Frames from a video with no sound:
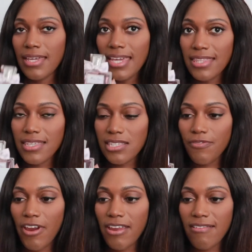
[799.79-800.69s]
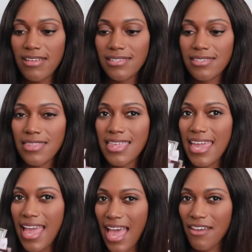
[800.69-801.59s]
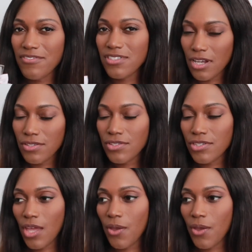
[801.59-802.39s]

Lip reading: In this fragrance, they have done so.